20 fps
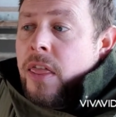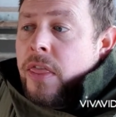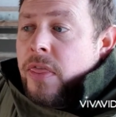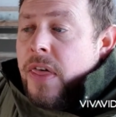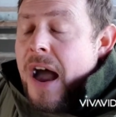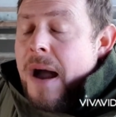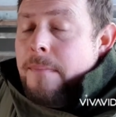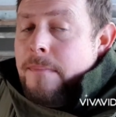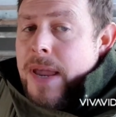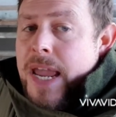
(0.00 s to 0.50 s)

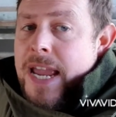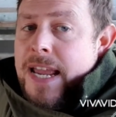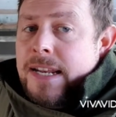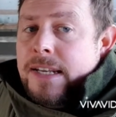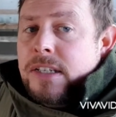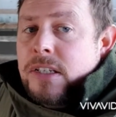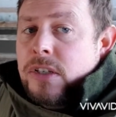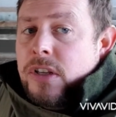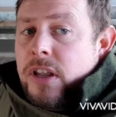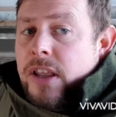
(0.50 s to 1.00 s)
That
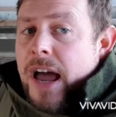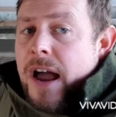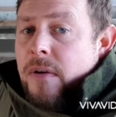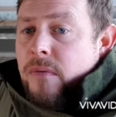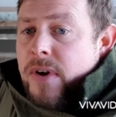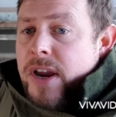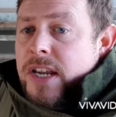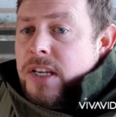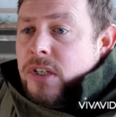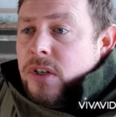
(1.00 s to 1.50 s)
means that that
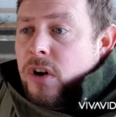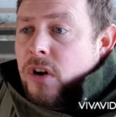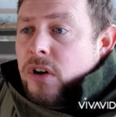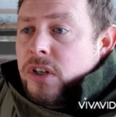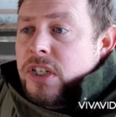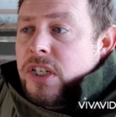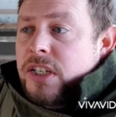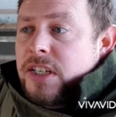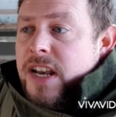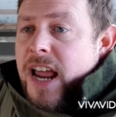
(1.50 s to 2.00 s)

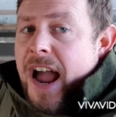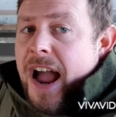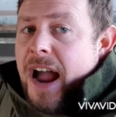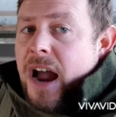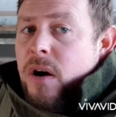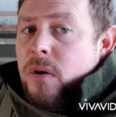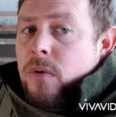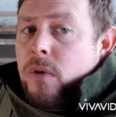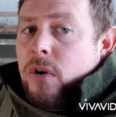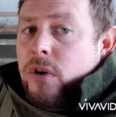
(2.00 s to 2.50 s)
resource is
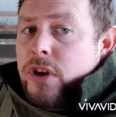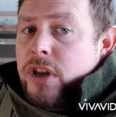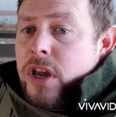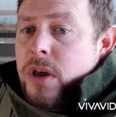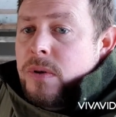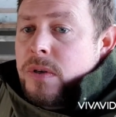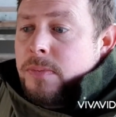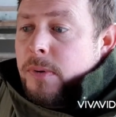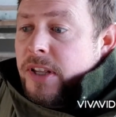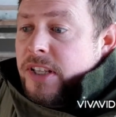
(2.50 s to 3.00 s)
now
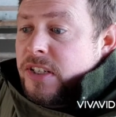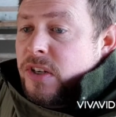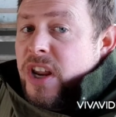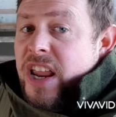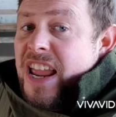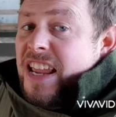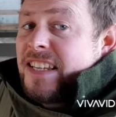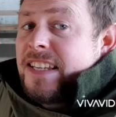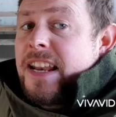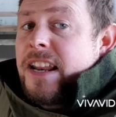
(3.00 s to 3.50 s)
unusable.
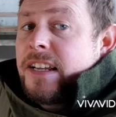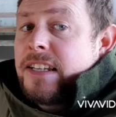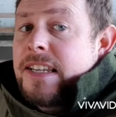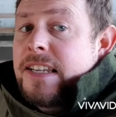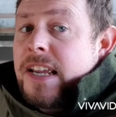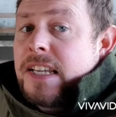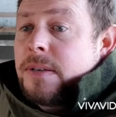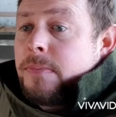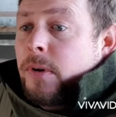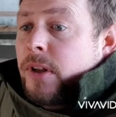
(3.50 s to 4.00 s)
It's
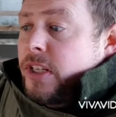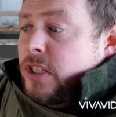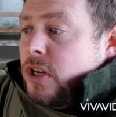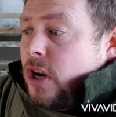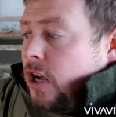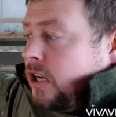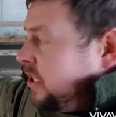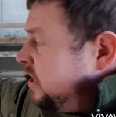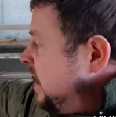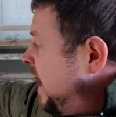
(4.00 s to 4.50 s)
inaccessible, it's
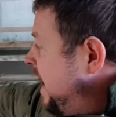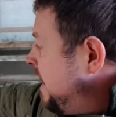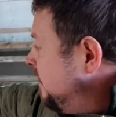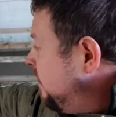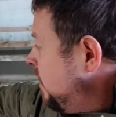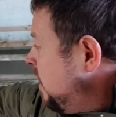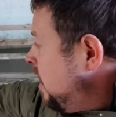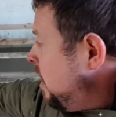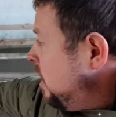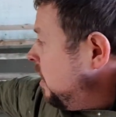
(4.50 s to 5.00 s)
not safe
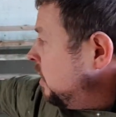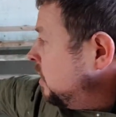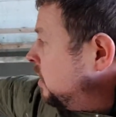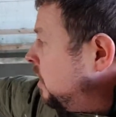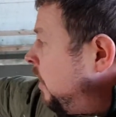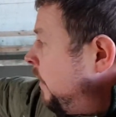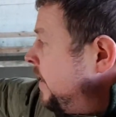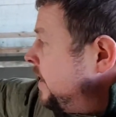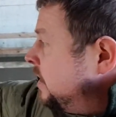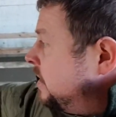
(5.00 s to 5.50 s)
to
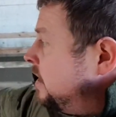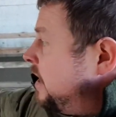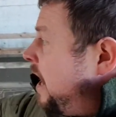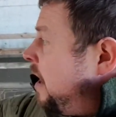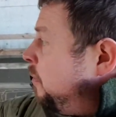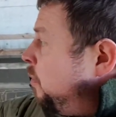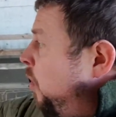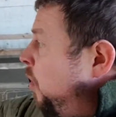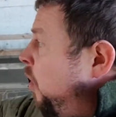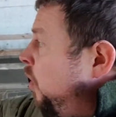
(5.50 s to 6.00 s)
go into
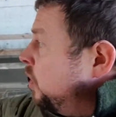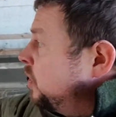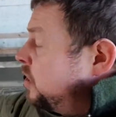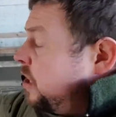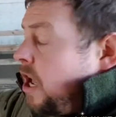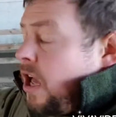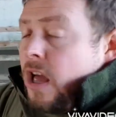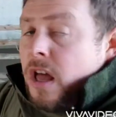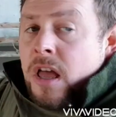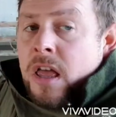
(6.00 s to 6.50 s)
that
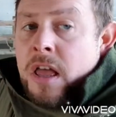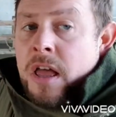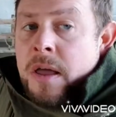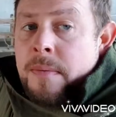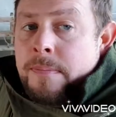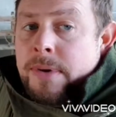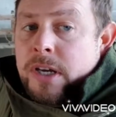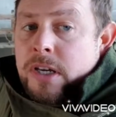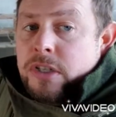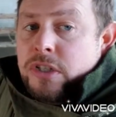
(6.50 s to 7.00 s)
water
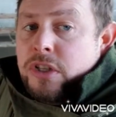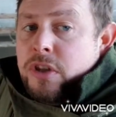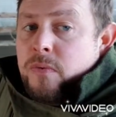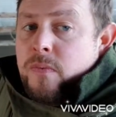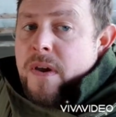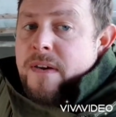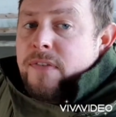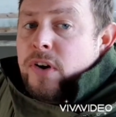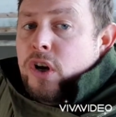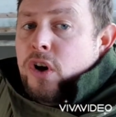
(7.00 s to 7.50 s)
because the
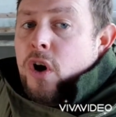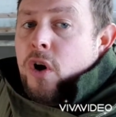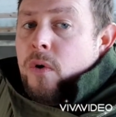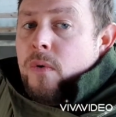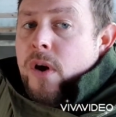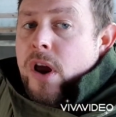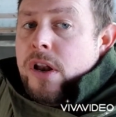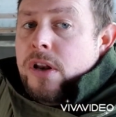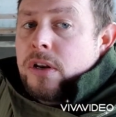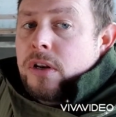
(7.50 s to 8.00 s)
river
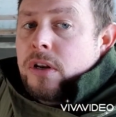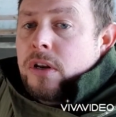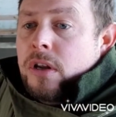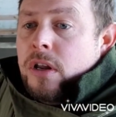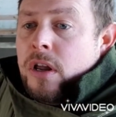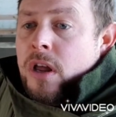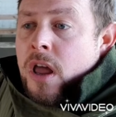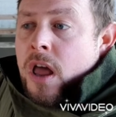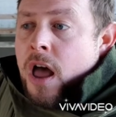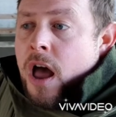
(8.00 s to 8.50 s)
current,
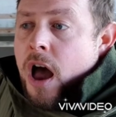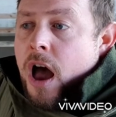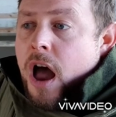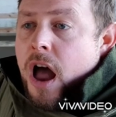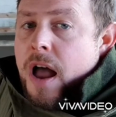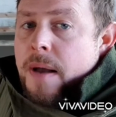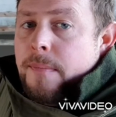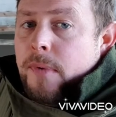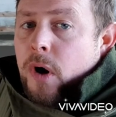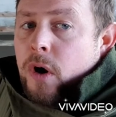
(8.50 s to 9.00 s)

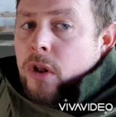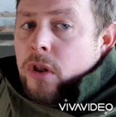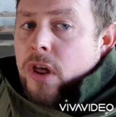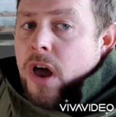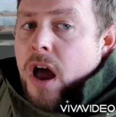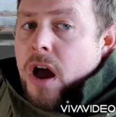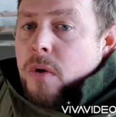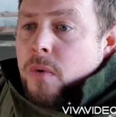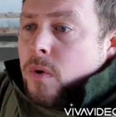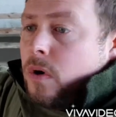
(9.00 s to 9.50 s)

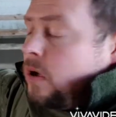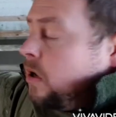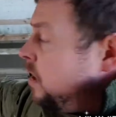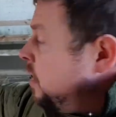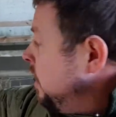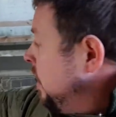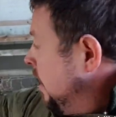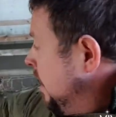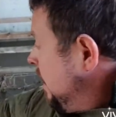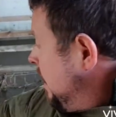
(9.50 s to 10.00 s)
although
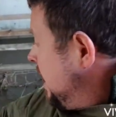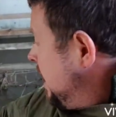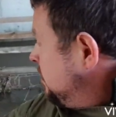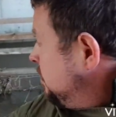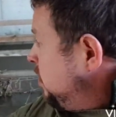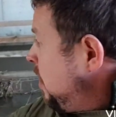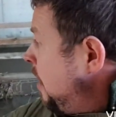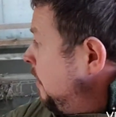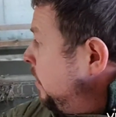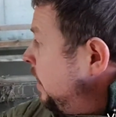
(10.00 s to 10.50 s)
it's
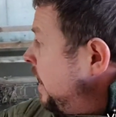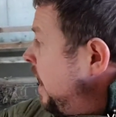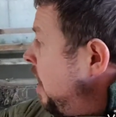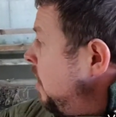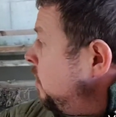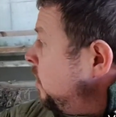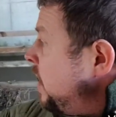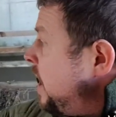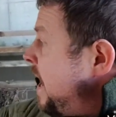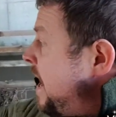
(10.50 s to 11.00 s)
probably
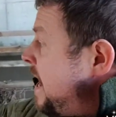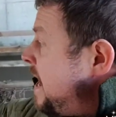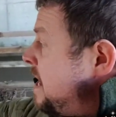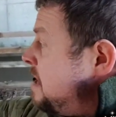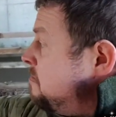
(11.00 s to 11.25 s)
only